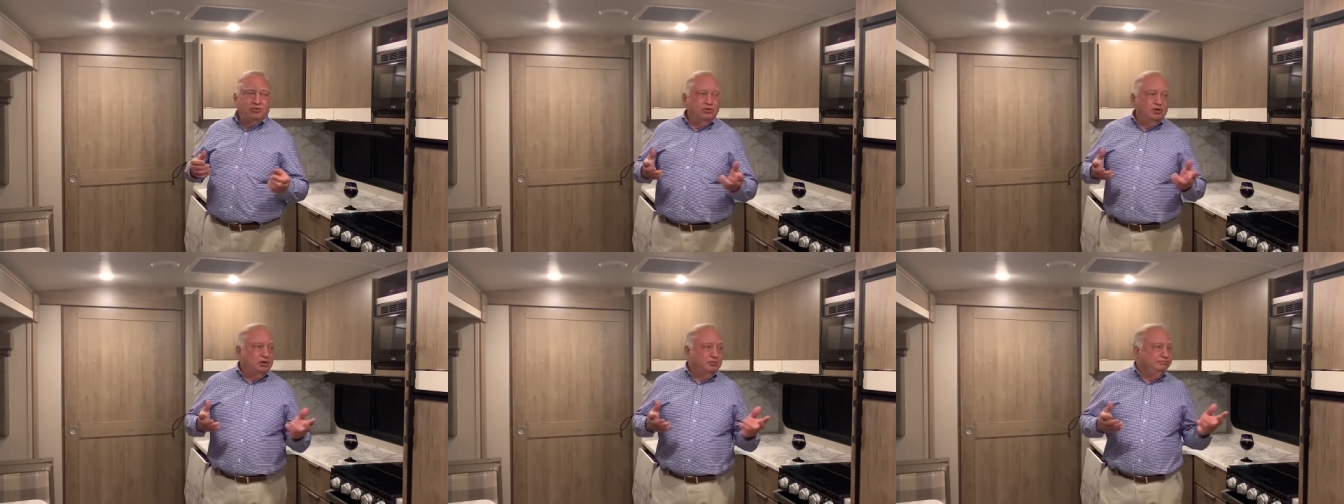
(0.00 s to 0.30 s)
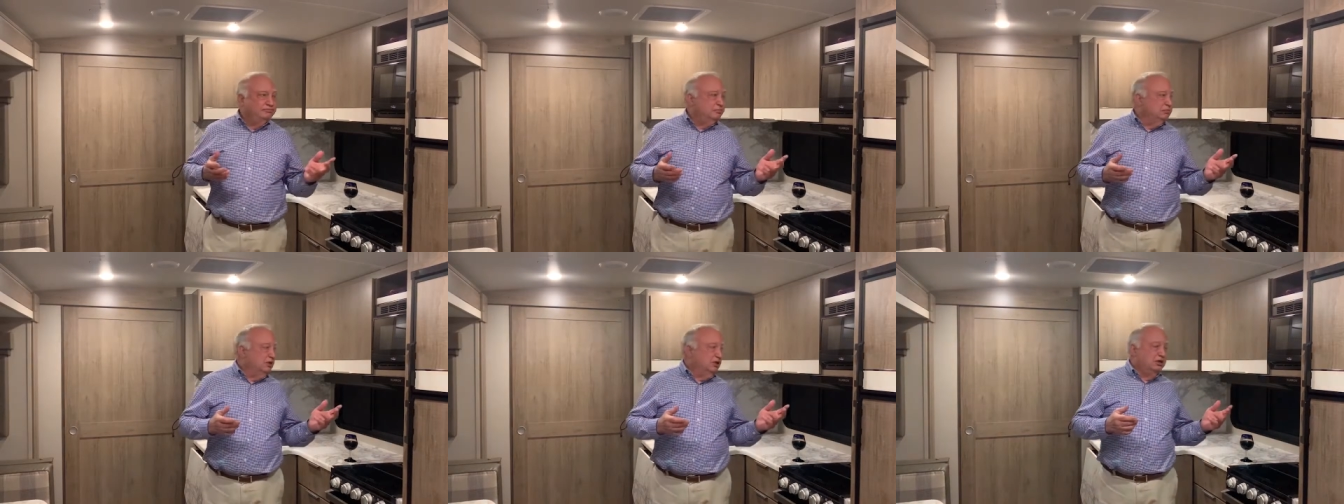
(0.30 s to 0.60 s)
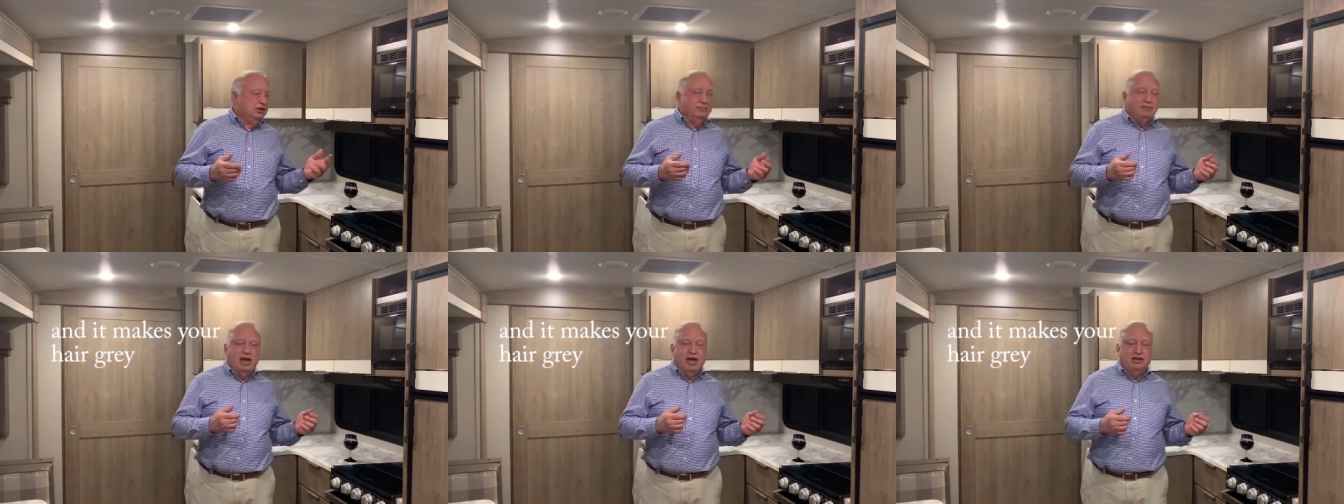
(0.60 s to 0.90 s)
We're
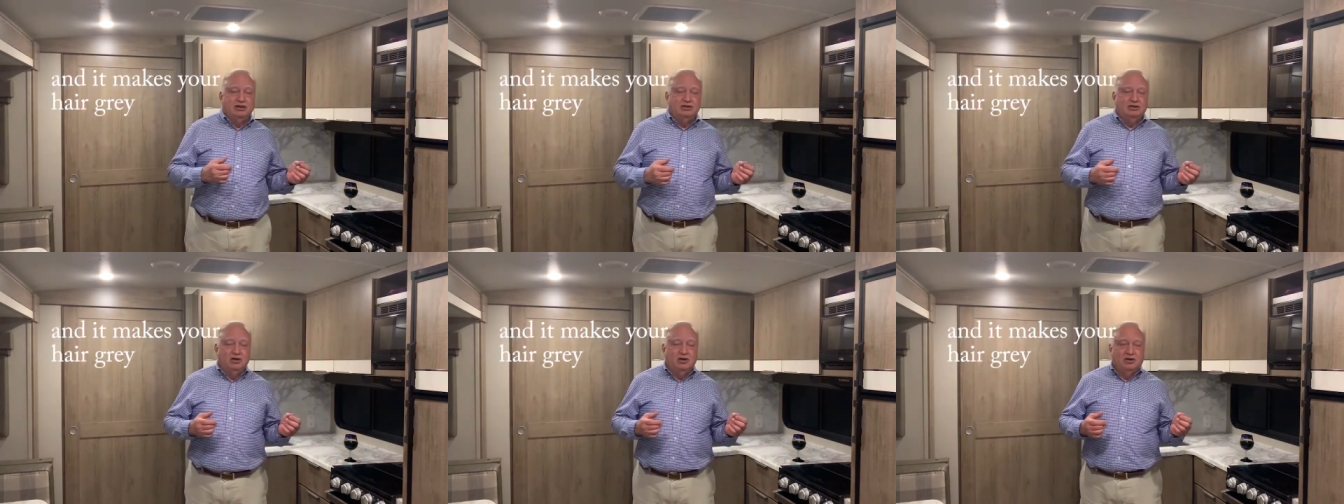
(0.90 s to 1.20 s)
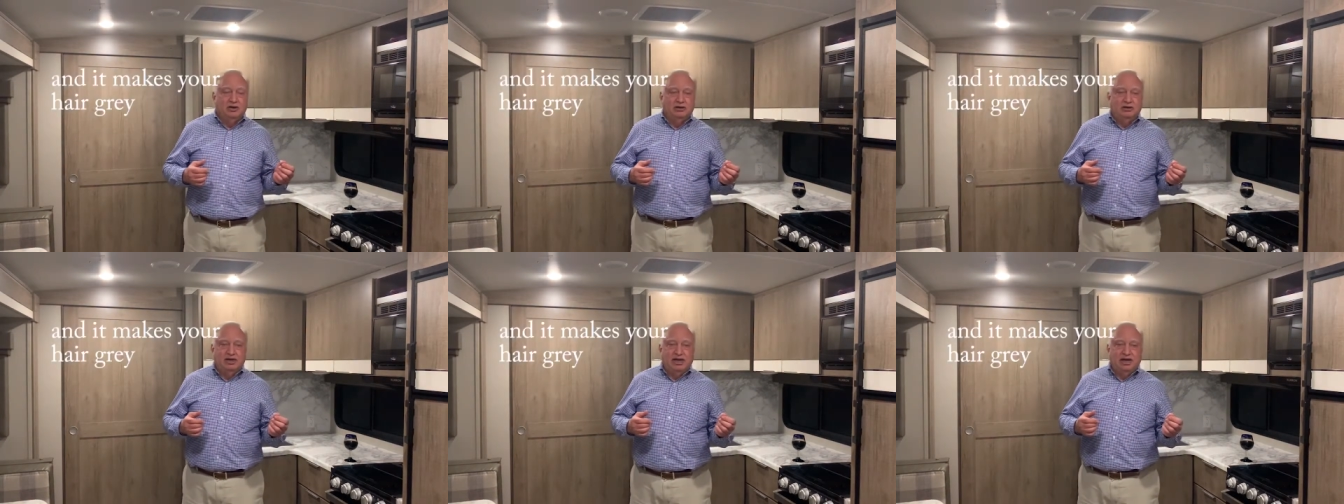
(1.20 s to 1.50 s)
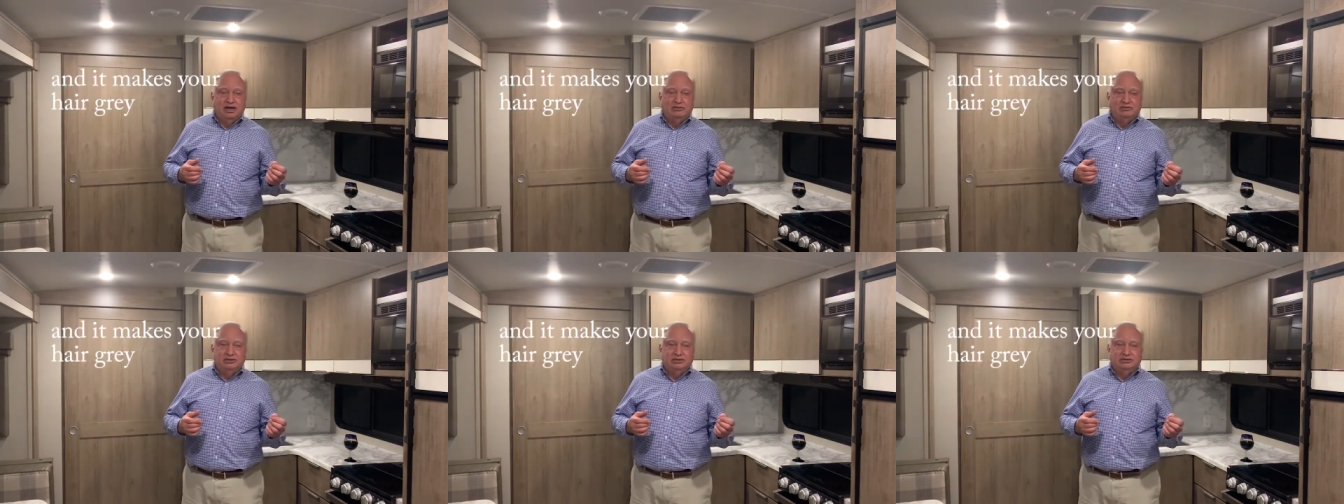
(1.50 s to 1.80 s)
in the backyard
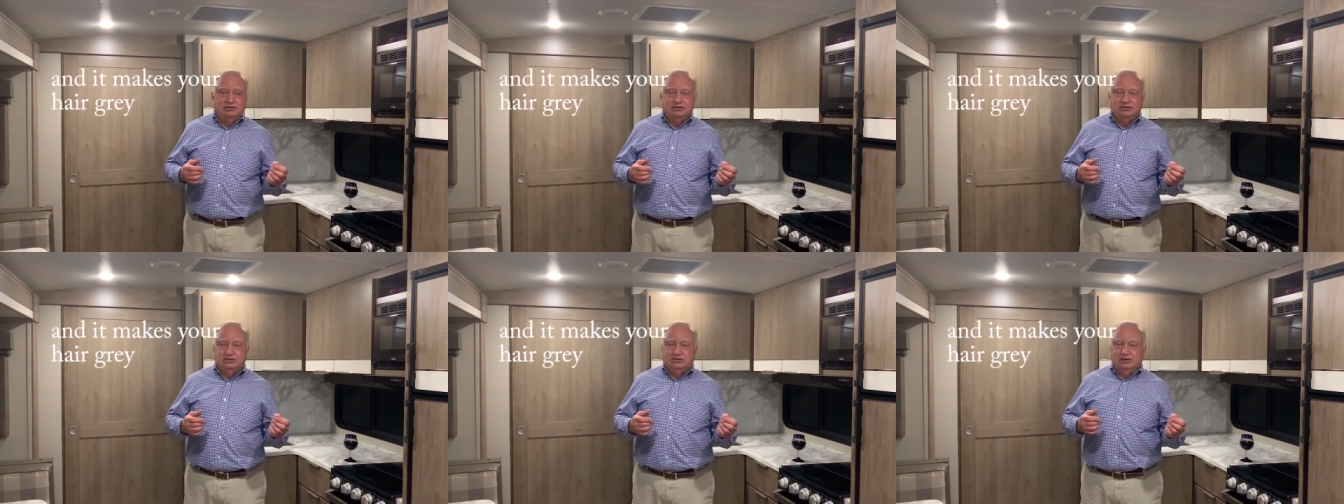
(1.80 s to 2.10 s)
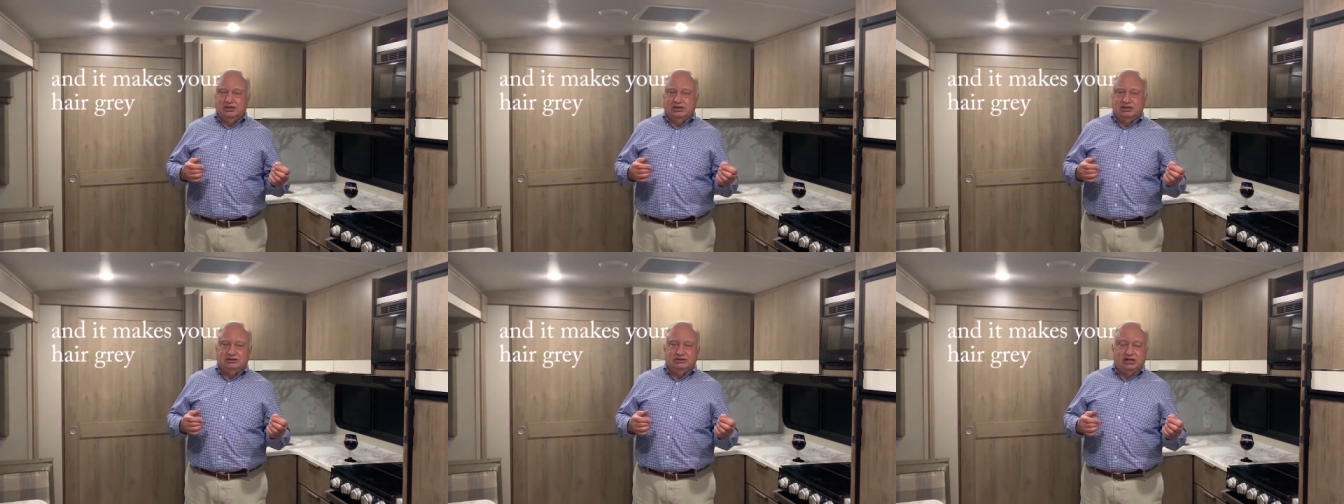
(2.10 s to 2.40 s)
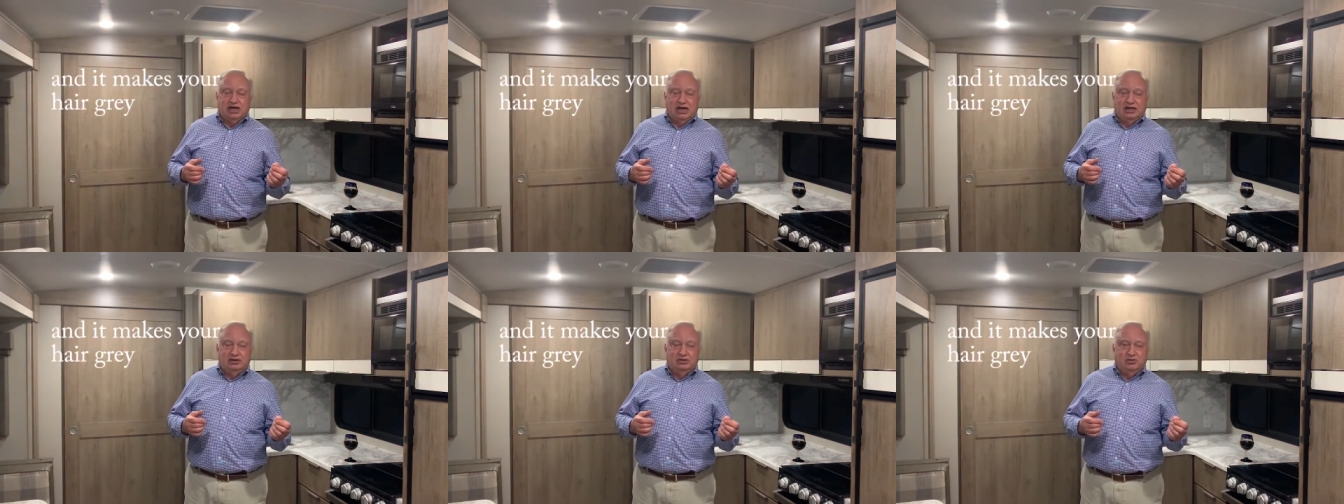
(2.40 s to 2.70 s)
now. It's
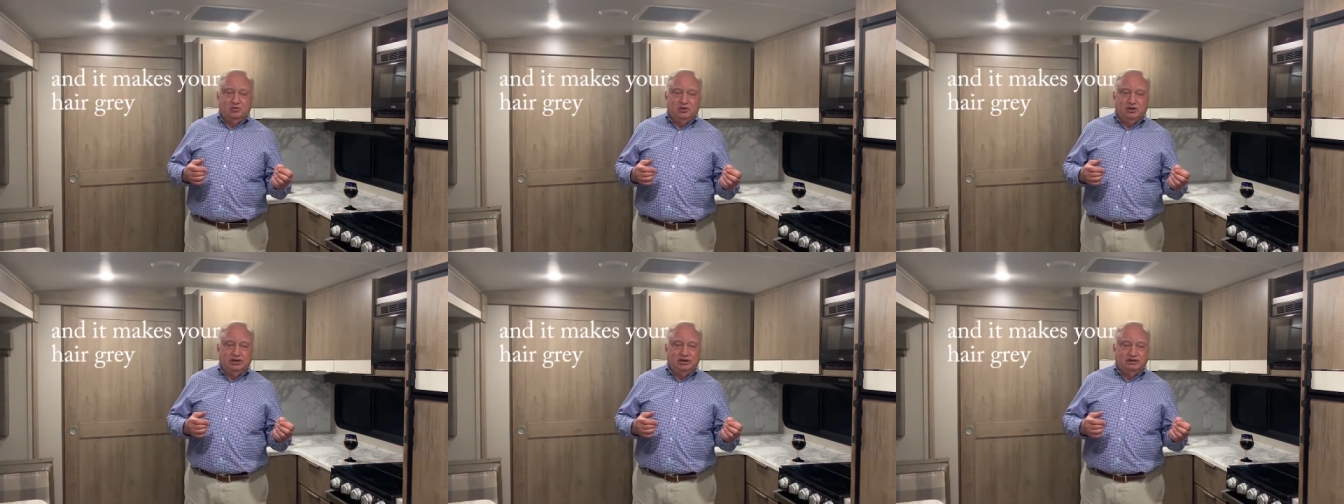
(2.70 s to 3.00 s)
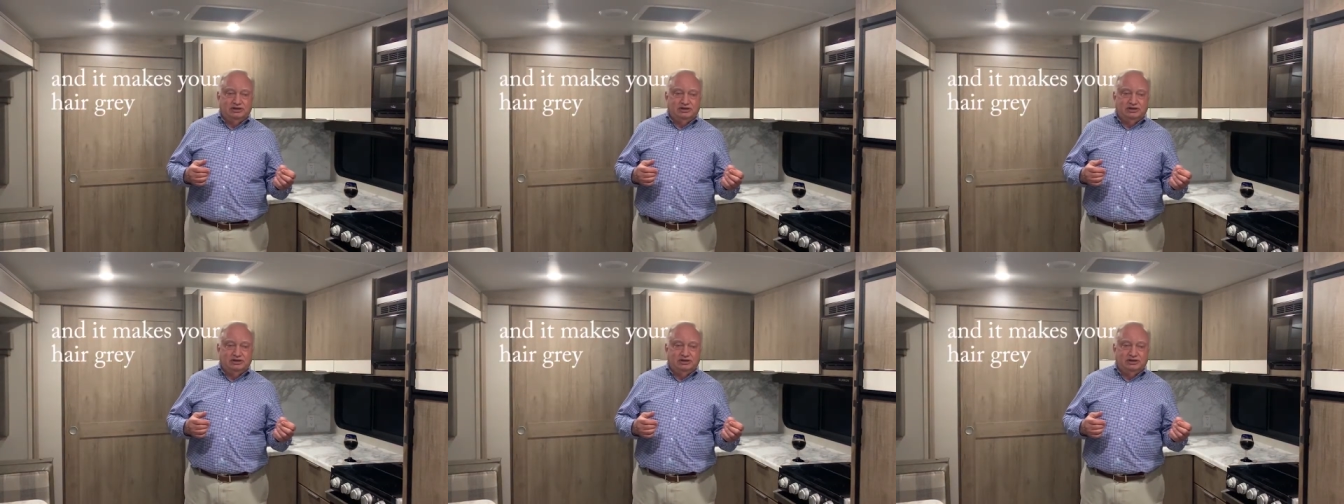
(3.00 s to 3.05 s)
January,